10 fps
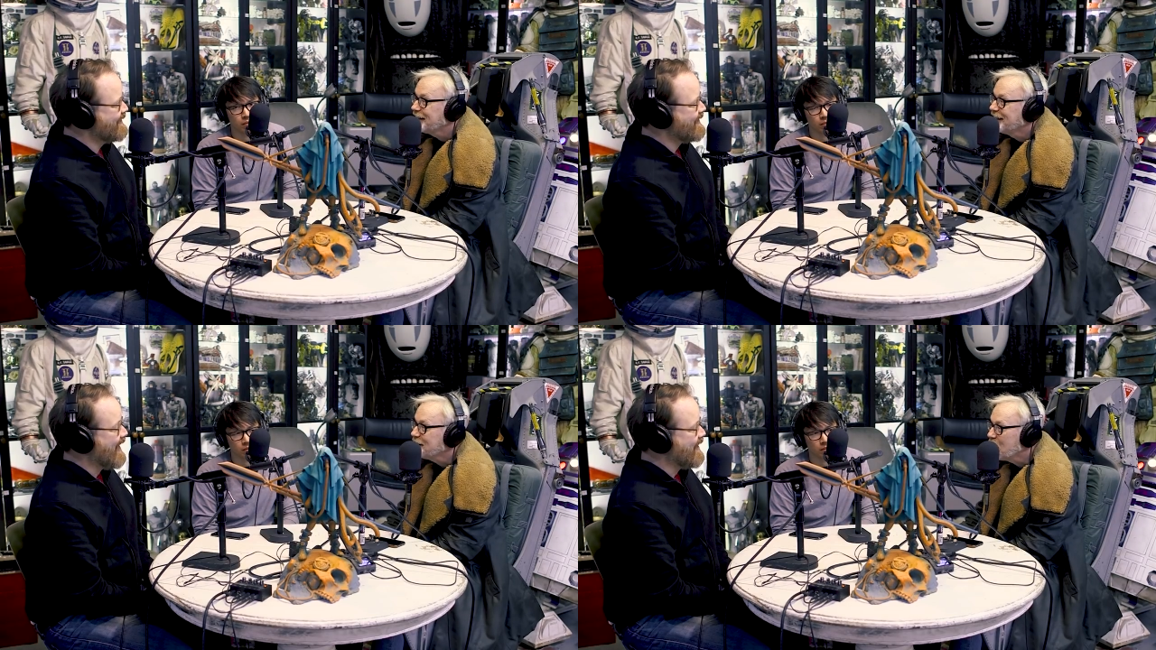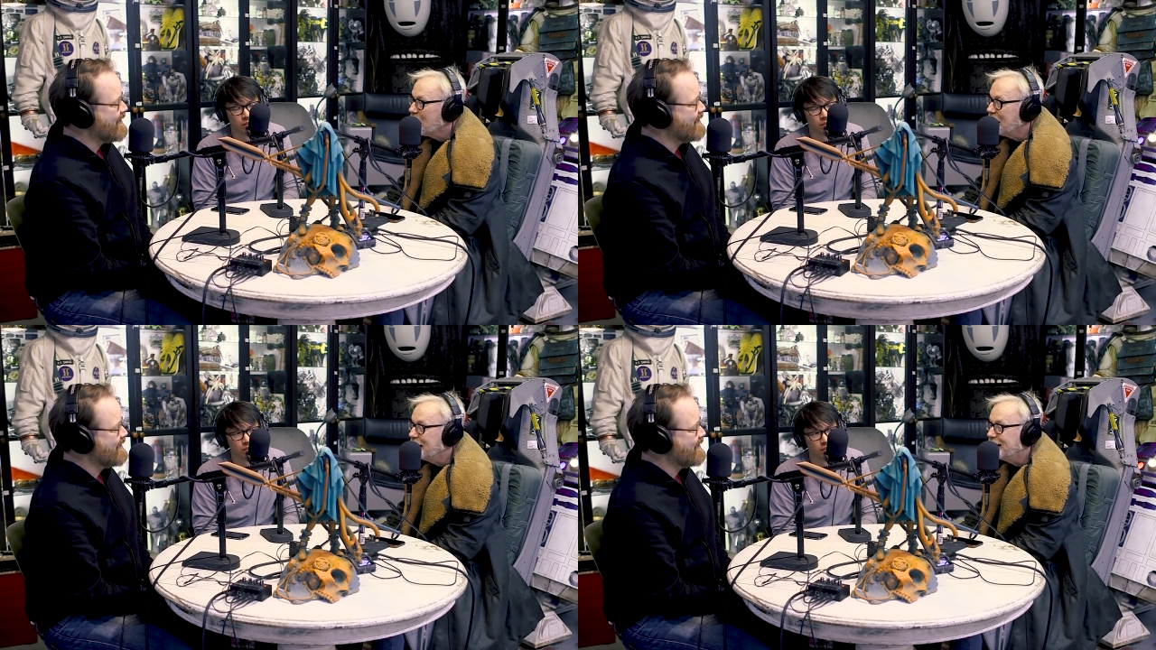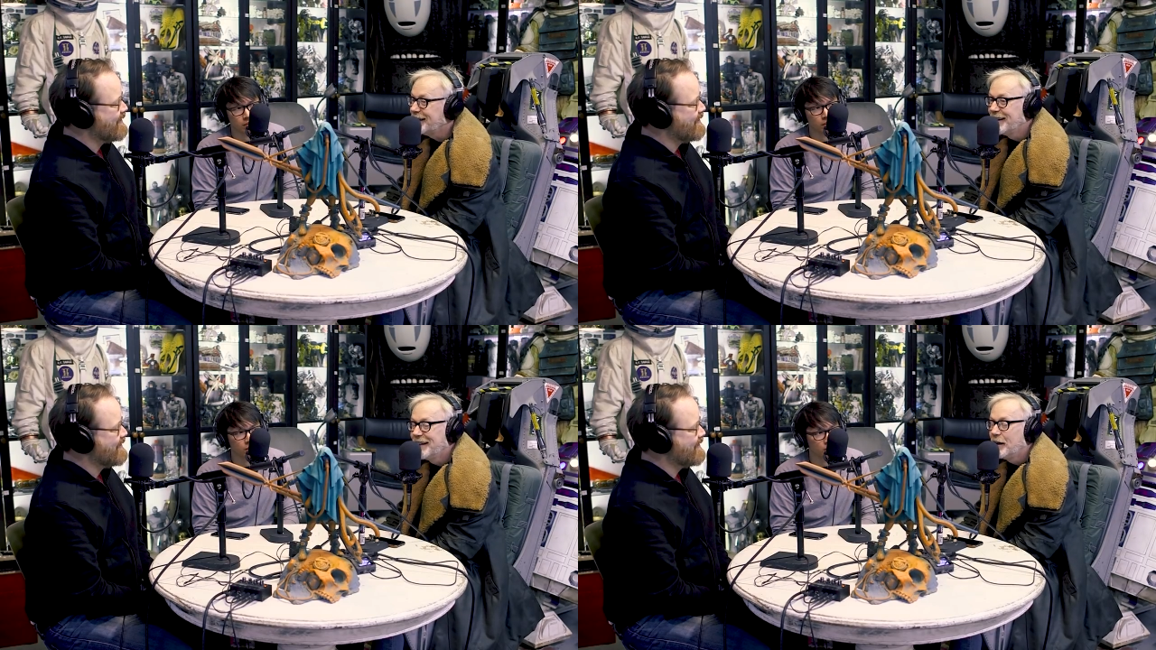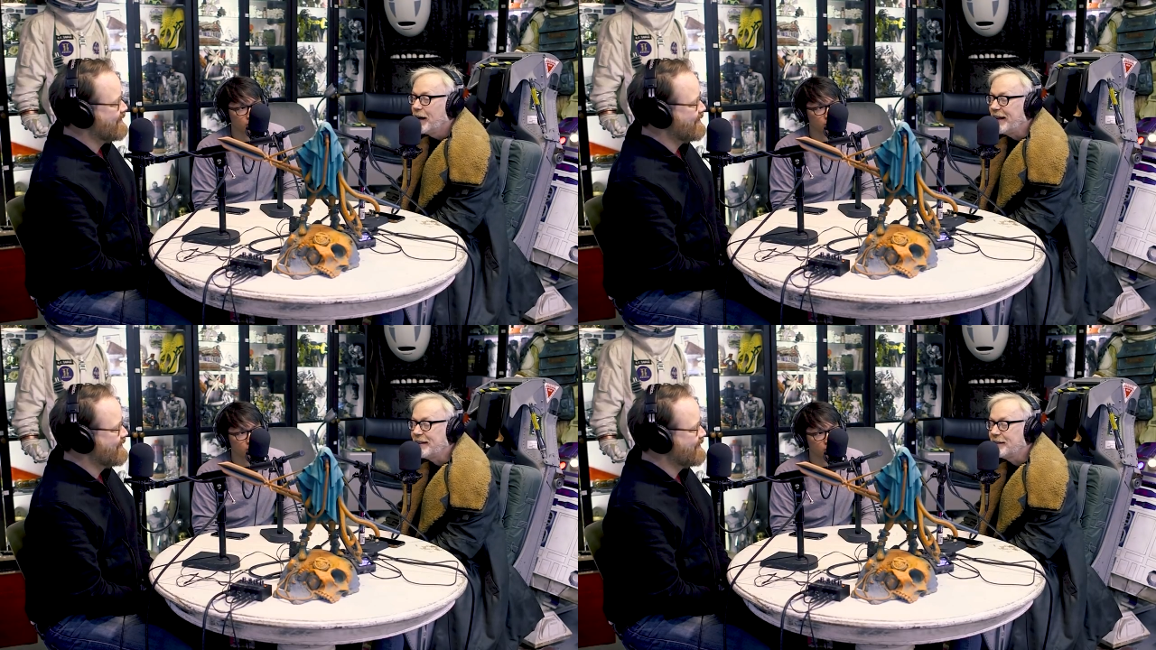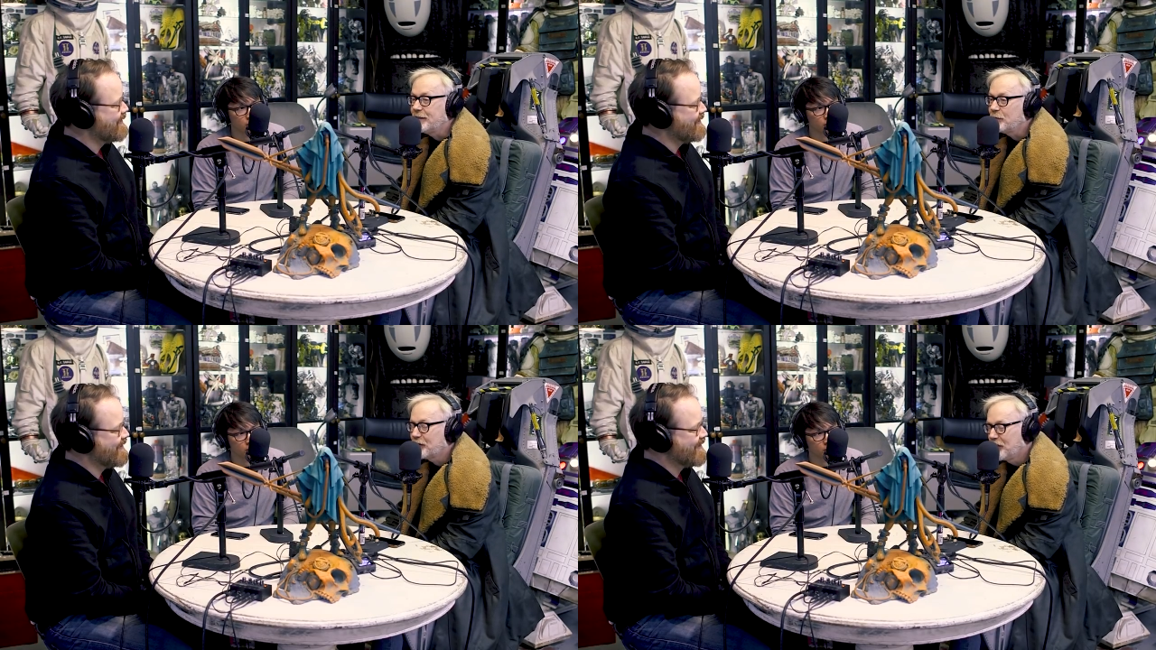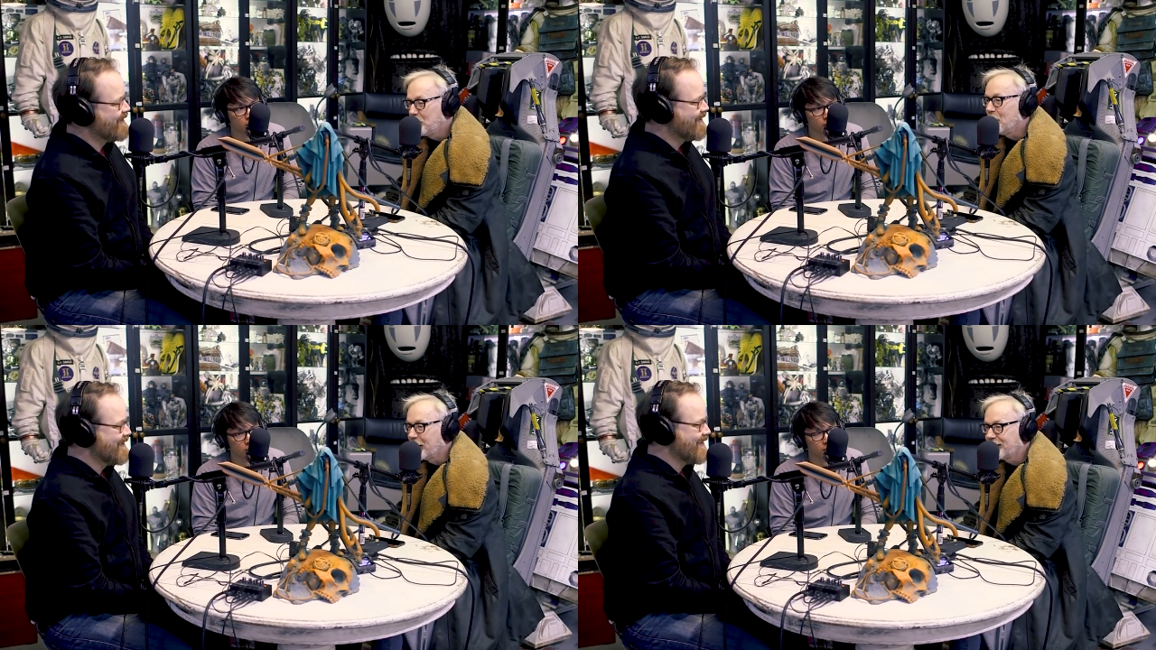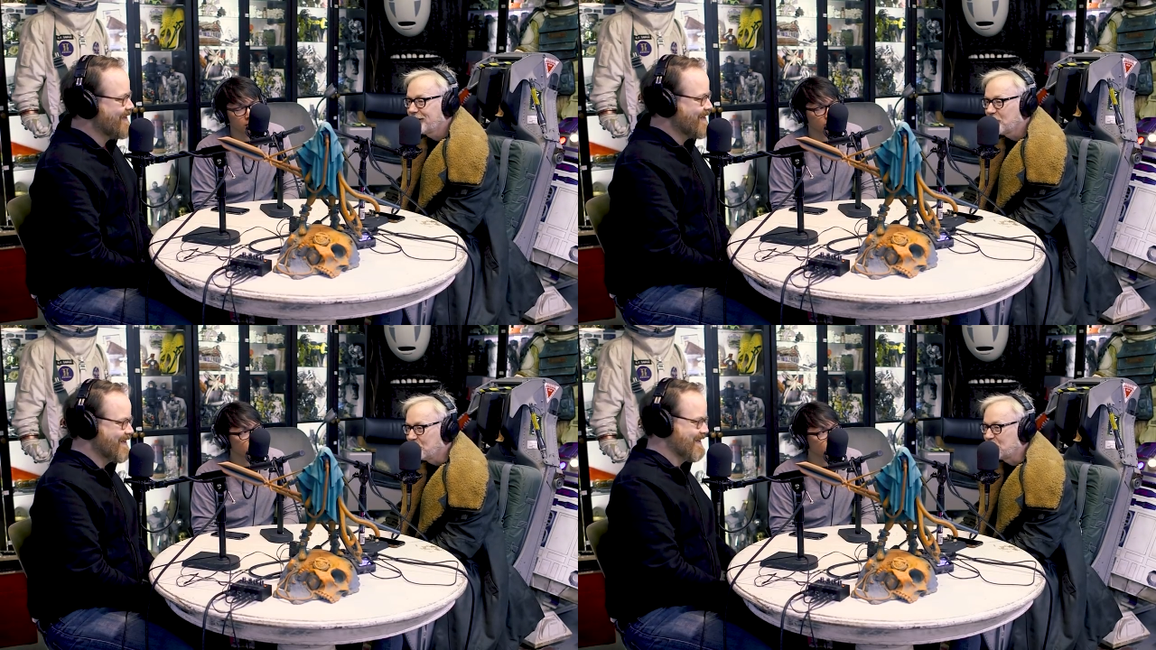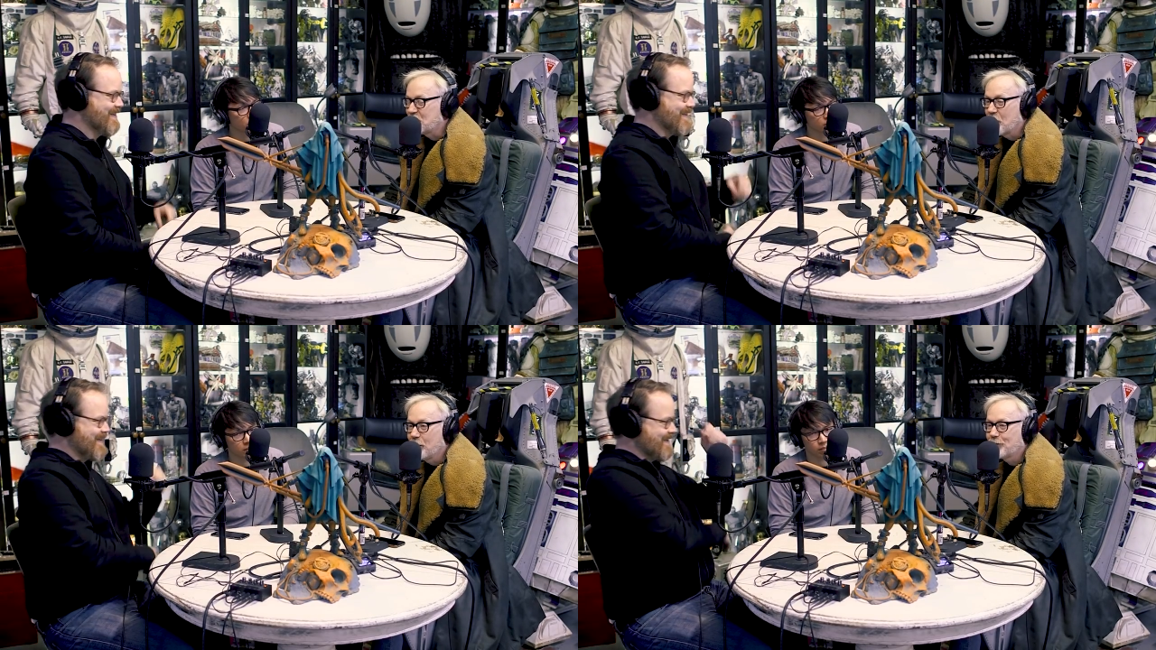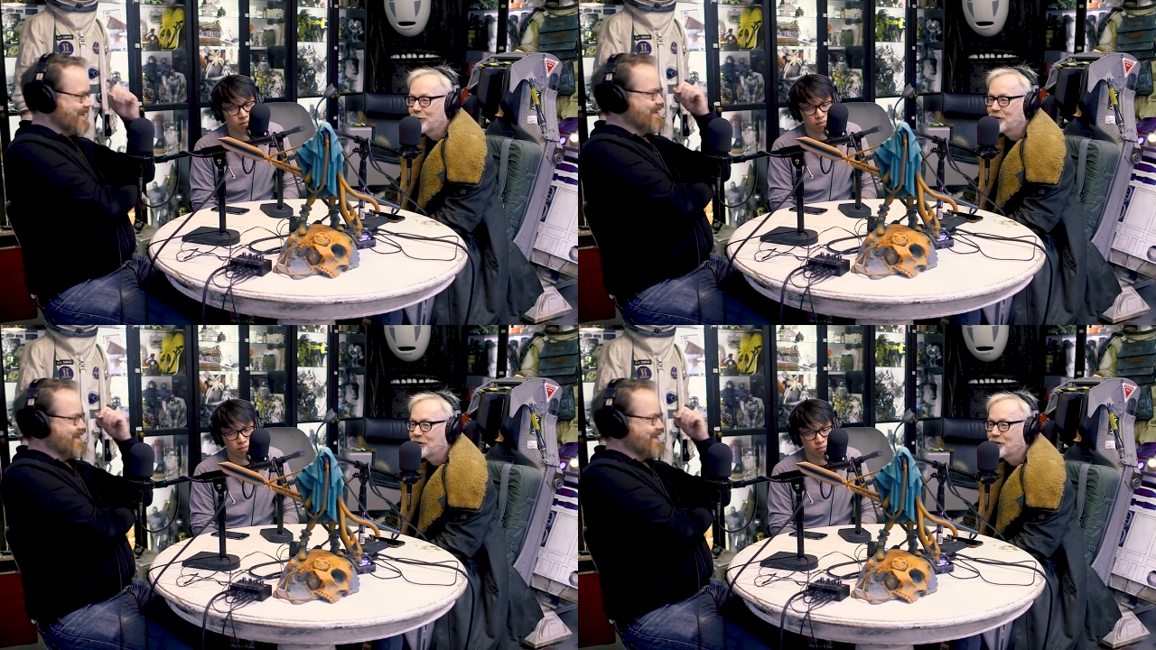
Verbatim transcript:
Speaker 1: Yeah. Uh, and full marks to a show for